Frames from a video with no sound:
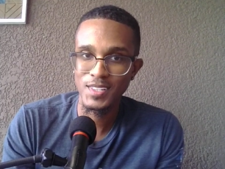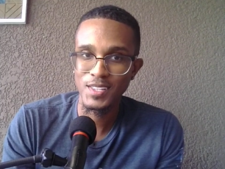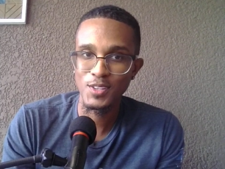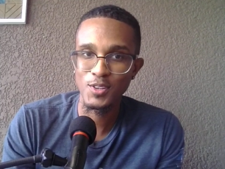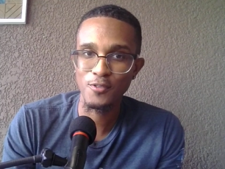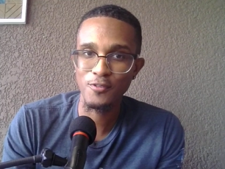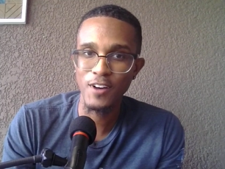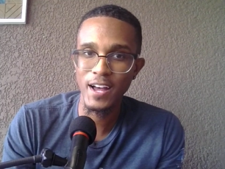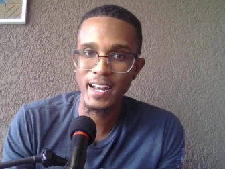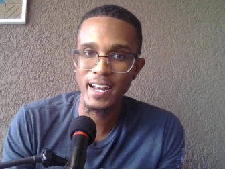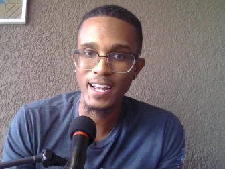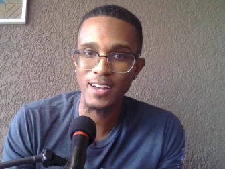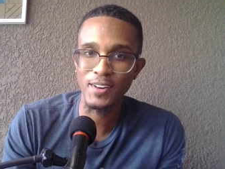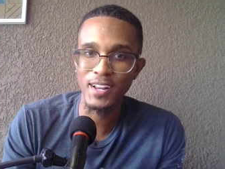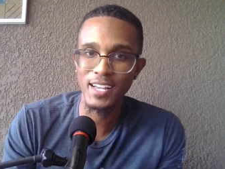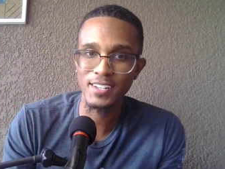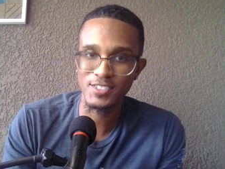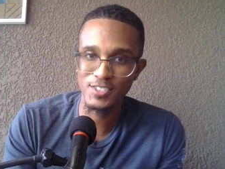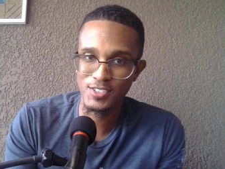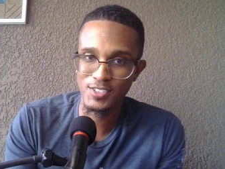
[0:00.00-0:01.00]
You'll find out
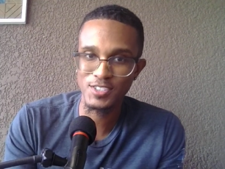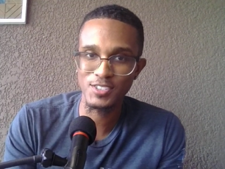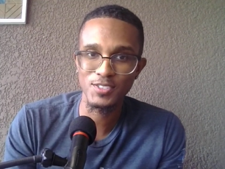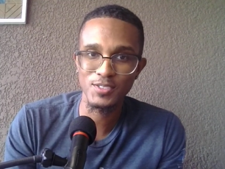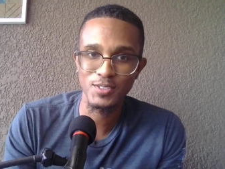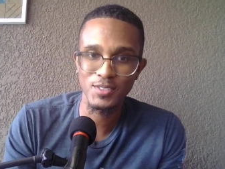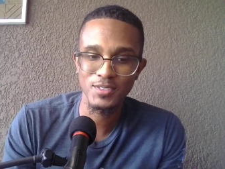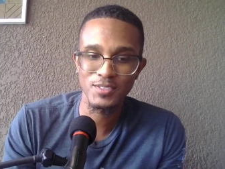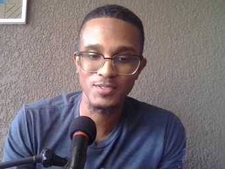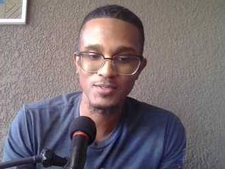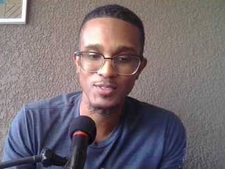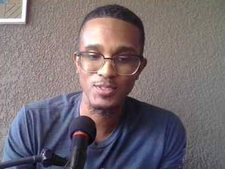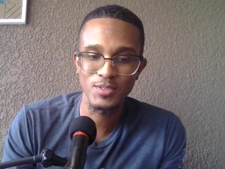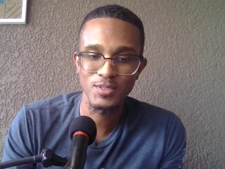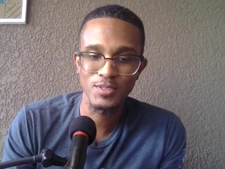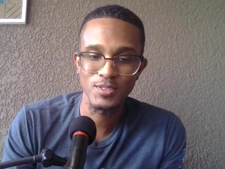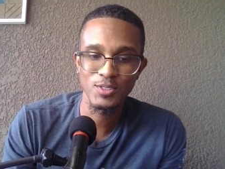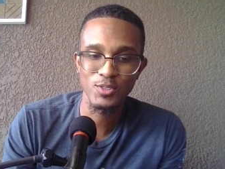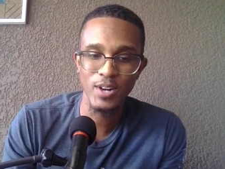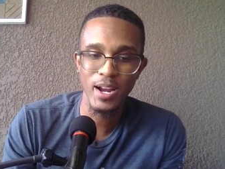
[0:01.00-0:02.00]
next. Just
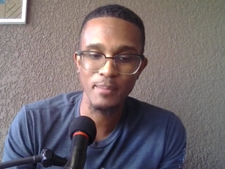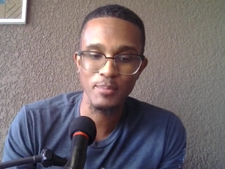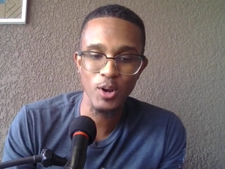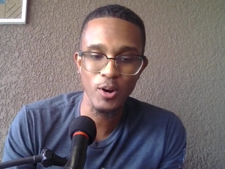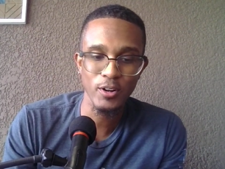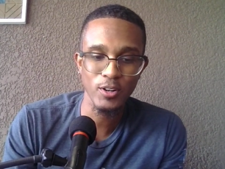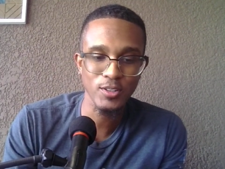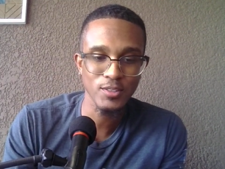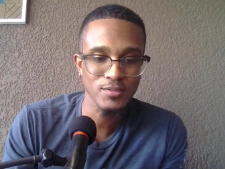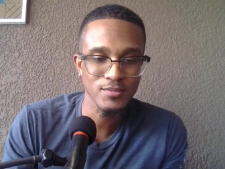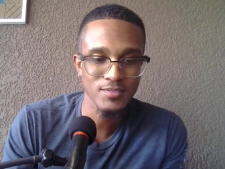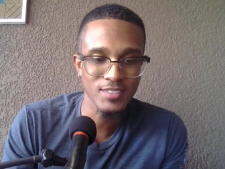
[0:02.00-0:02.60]
grab the article.